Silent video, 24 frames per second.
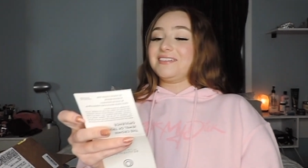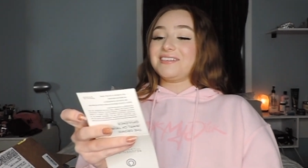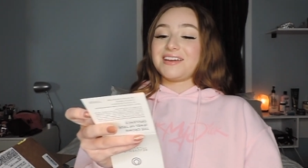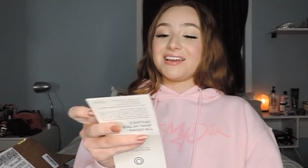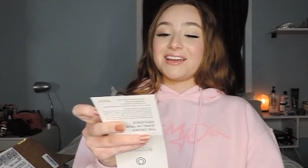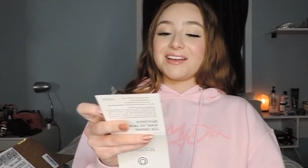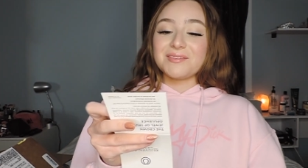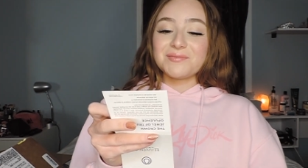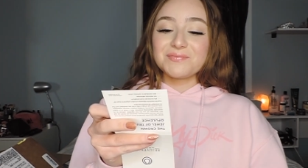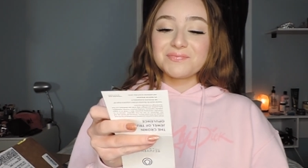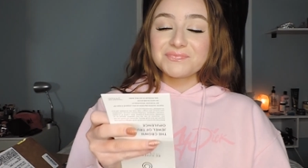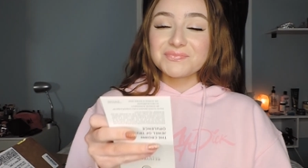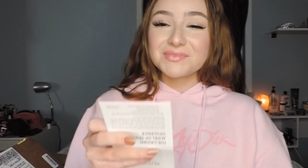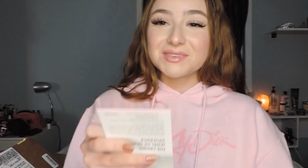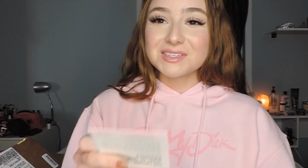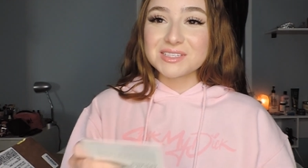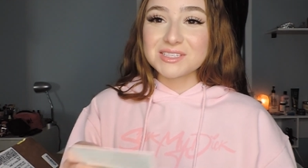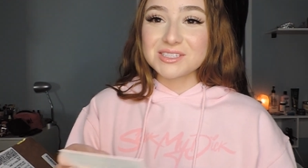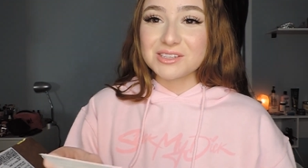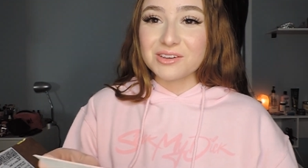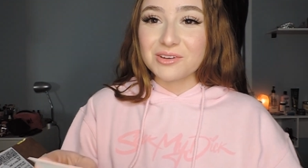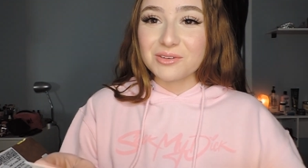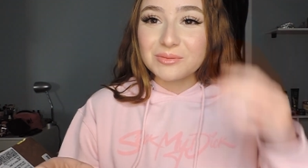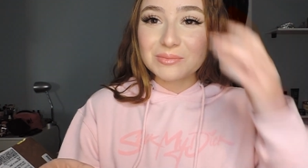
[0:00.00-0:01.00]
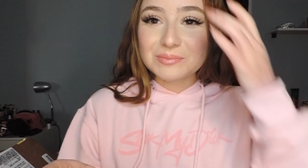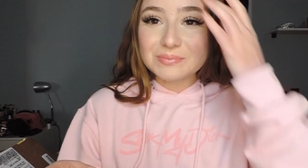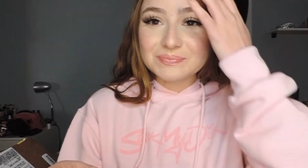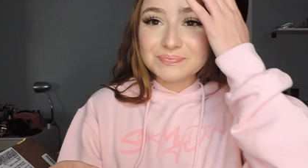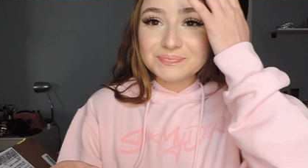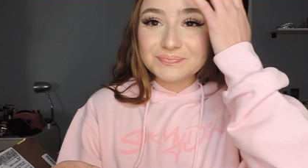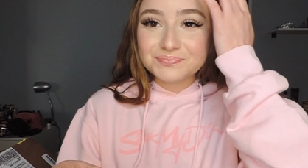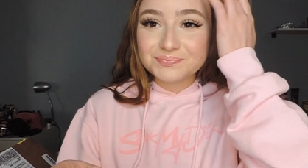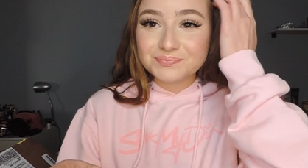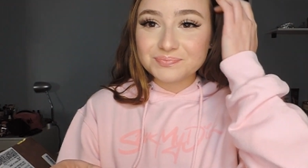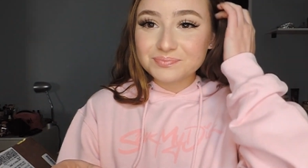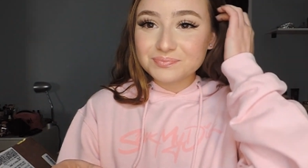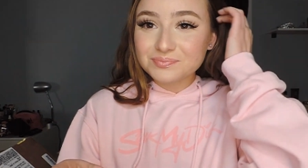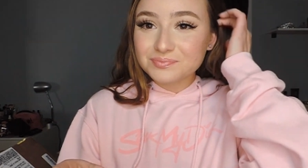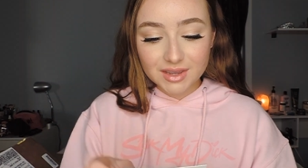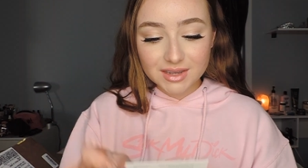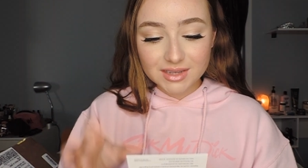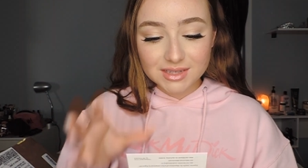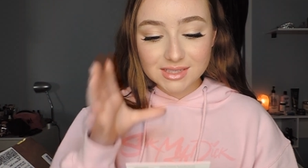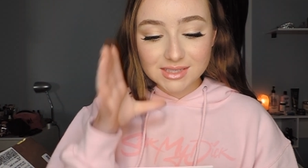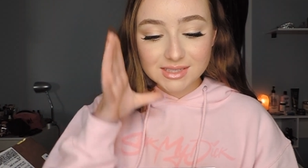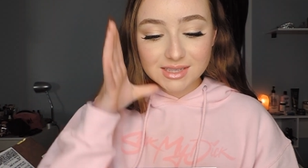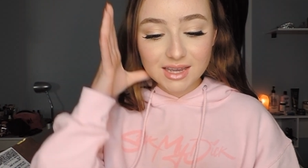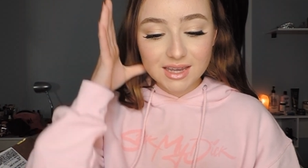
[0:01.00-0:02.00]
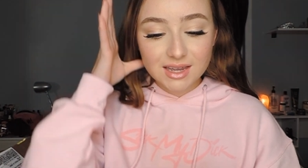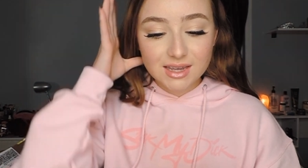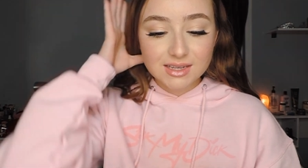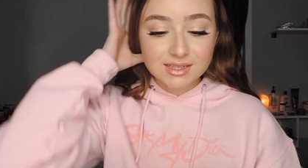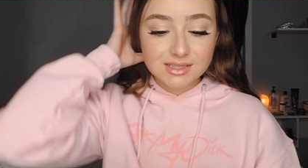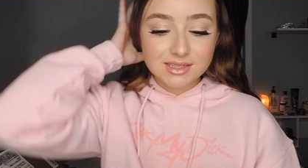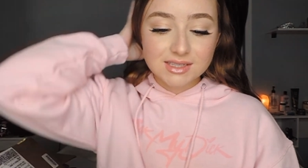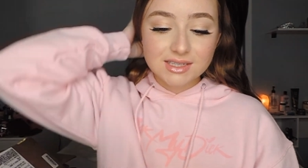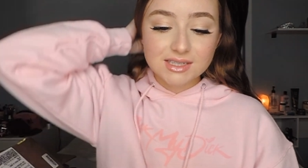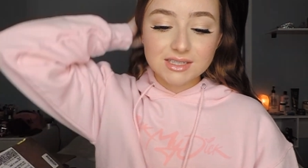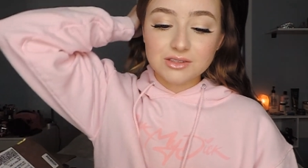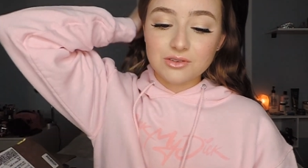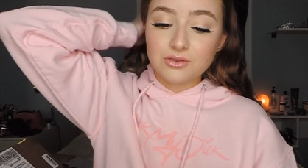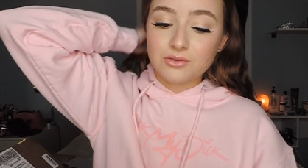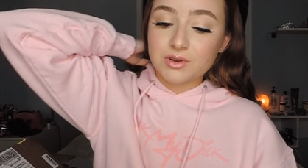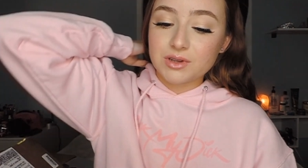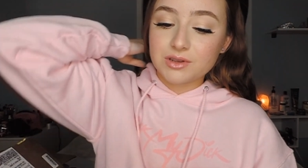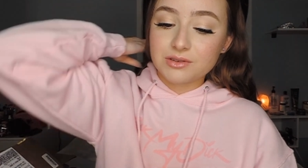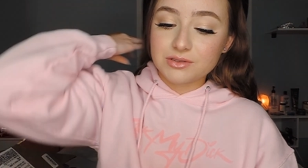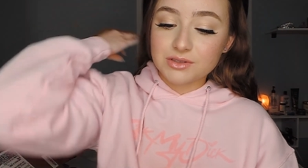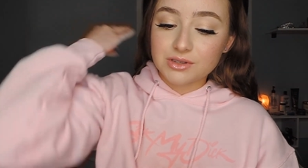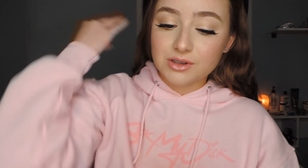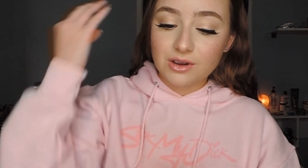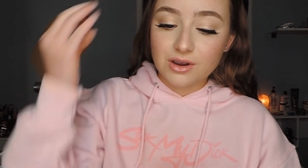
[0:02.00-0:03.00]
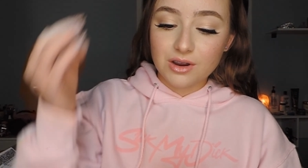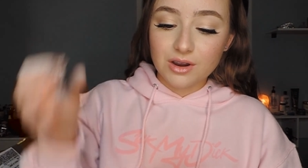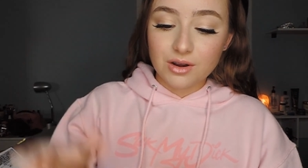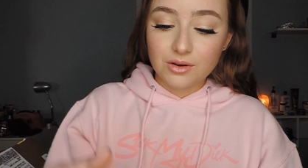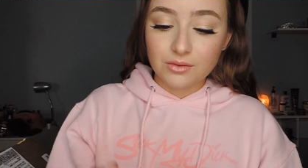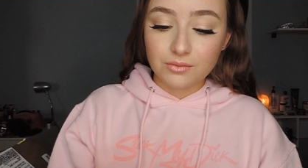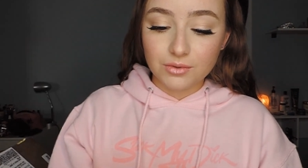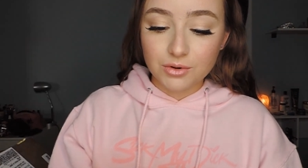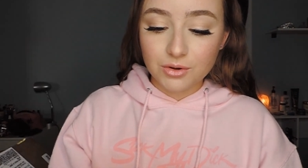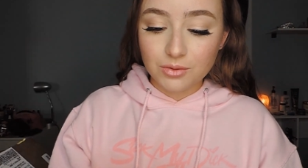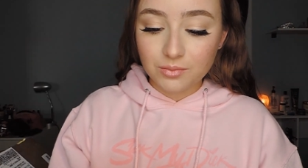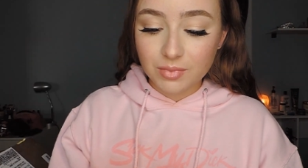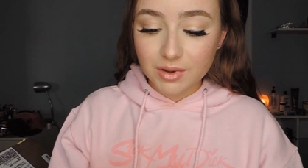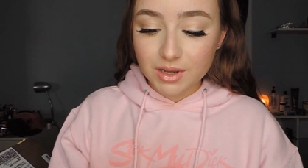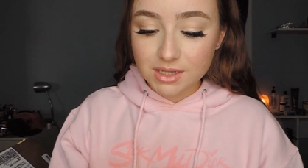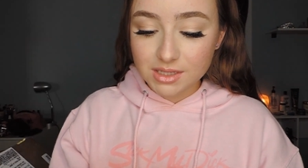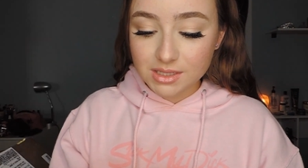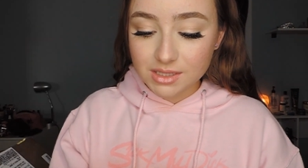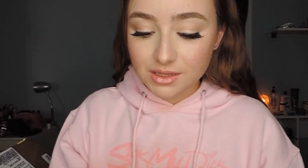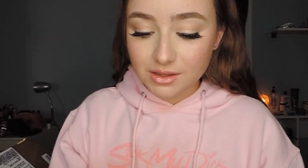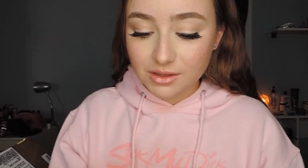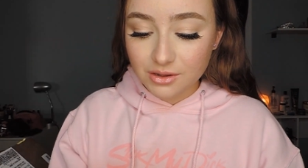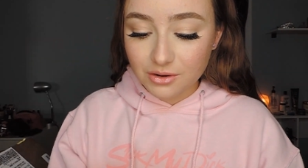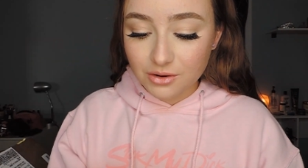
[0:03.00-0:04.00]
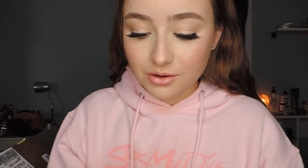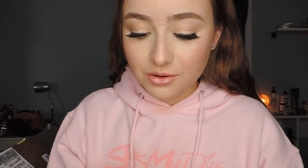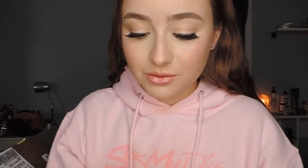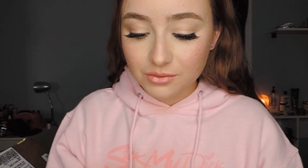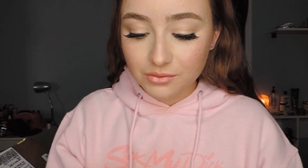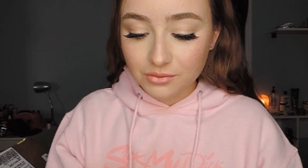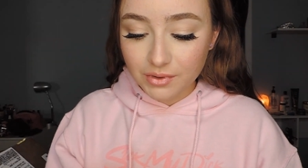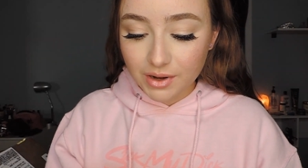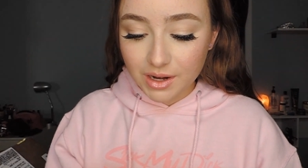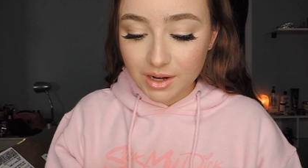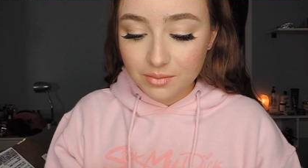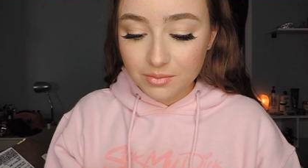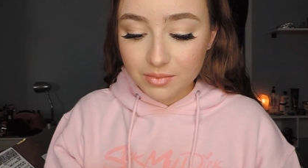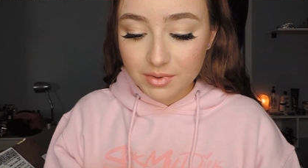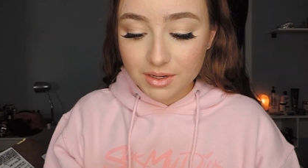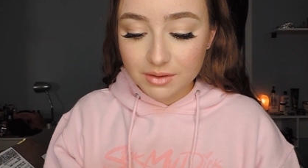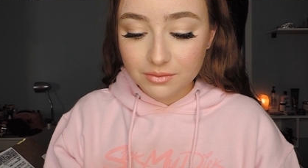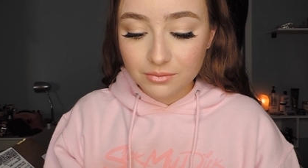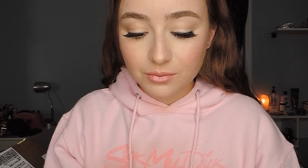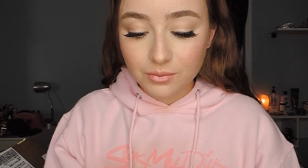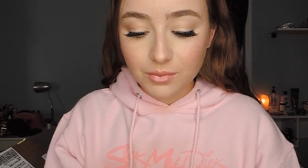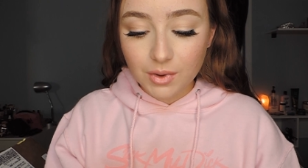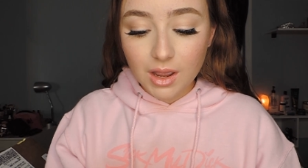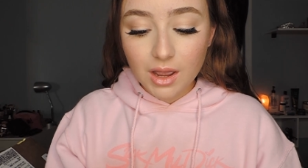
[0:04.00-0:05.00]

okay, so it says these oils are robust in their own right, but